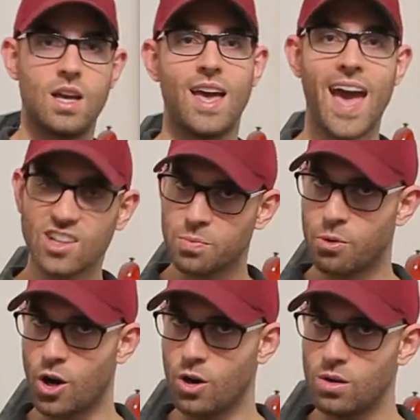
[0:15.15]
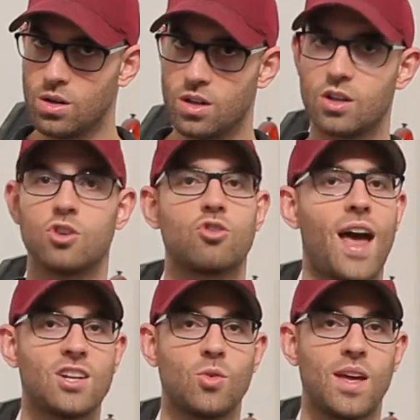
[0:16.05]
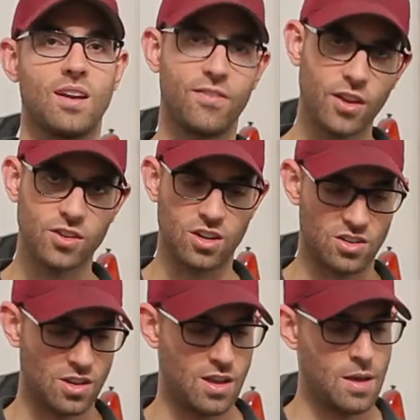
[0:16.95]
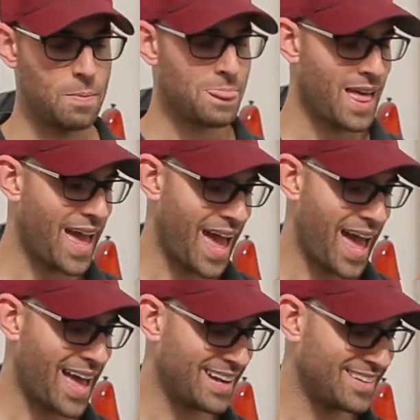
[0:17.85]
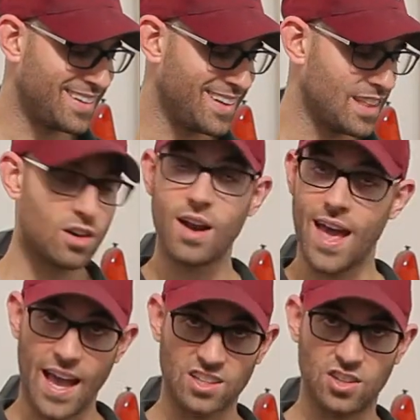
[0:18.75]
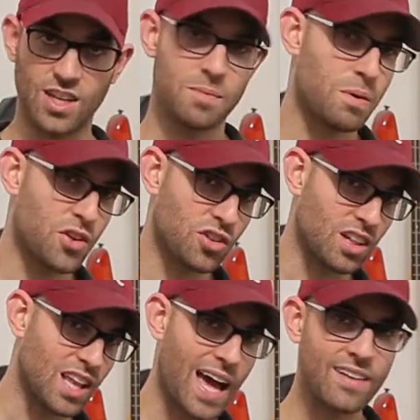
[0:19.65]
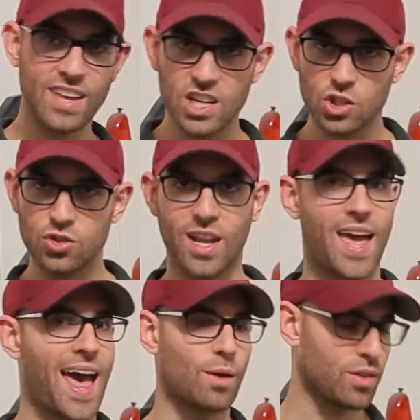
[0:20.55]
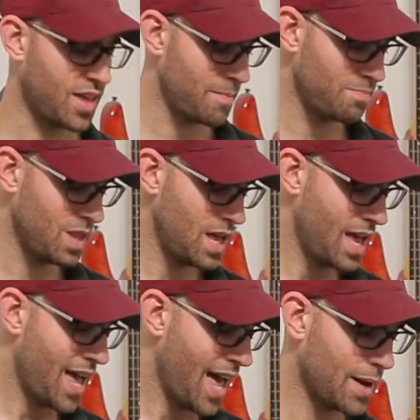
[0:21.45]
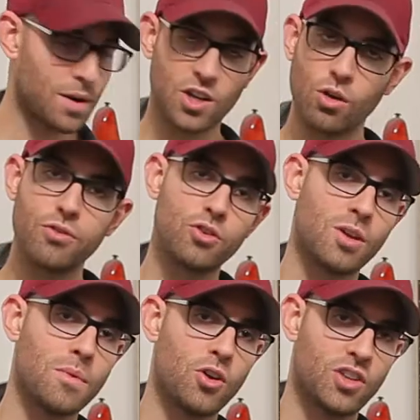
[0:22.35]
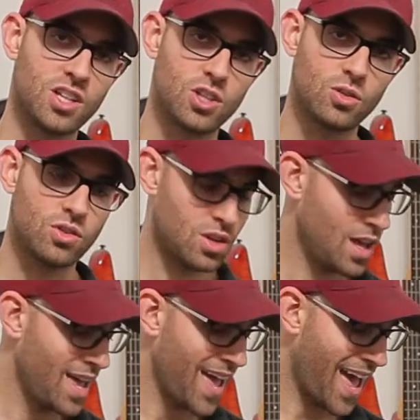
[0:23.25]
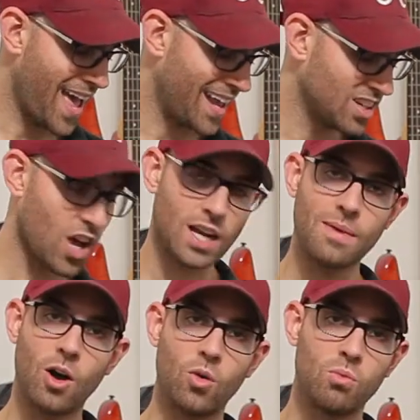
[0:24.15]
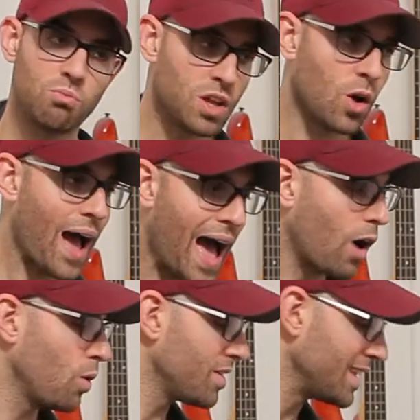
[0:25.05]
X Pro graduated filters. And they're excellent, but there's a lot of issues that I had with them. And I'm going to go through some of those issues and talk about how the